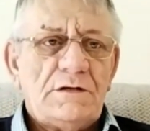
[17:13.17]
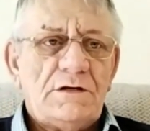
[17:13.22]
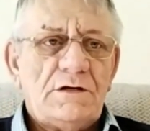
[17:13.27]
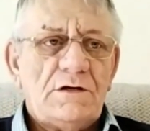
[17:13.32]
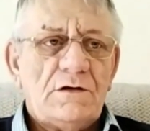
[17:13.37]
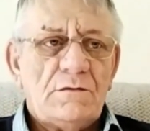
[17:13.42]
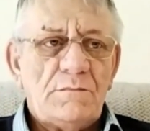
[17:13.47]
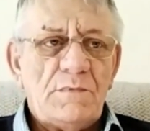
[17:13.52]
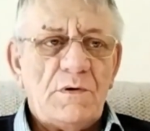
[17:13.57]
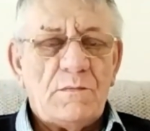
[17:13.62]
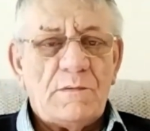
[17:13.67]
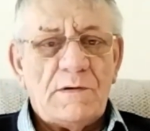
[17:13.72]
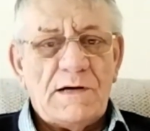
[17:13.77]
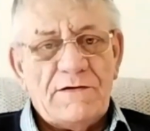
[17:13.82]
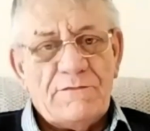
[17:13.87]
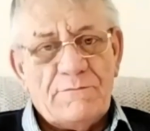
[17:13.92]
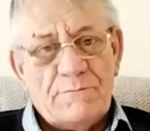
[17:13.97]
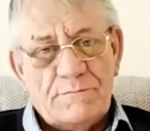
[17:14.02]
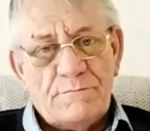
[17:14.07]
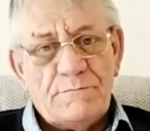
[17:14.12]
you know my
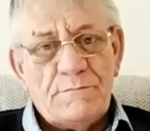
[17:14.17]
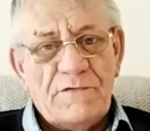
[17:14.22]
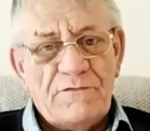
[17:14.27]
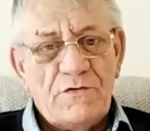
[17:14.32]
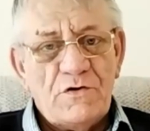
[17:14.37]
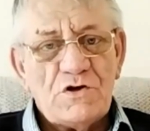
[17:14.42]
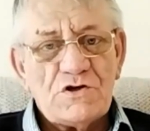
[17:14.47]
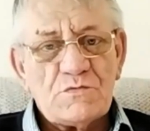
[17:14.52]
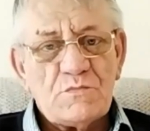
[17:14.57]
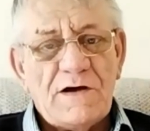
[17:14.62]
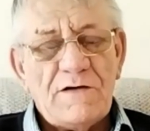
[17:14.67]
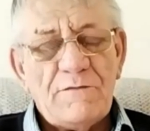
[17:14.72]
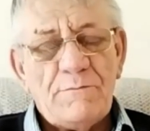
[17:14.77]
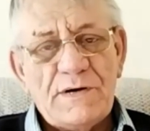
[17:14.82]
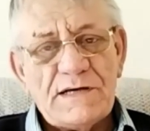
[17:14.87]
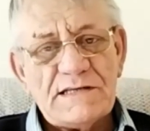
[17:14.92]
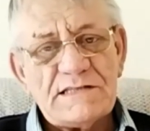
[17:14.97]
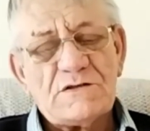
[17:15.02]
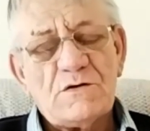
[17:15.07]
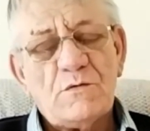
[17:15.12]
wife, my first wife
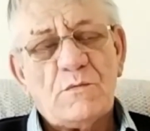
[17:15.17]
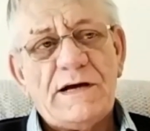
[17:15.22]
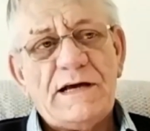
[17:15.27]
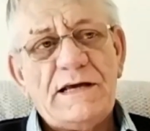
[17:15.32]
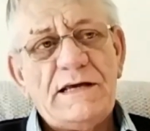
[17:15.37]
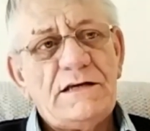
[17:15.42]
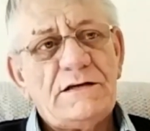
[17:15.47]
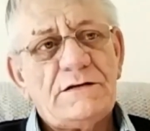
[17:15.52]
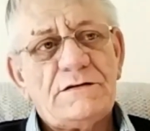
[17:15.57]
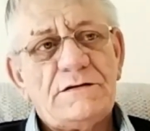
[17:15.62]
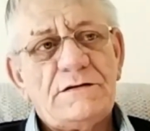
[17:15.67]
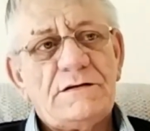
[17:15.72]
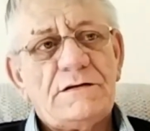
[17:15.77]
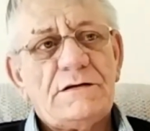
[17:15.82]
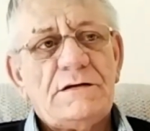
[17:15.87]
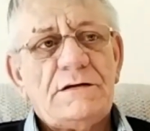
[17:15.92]
passed away, and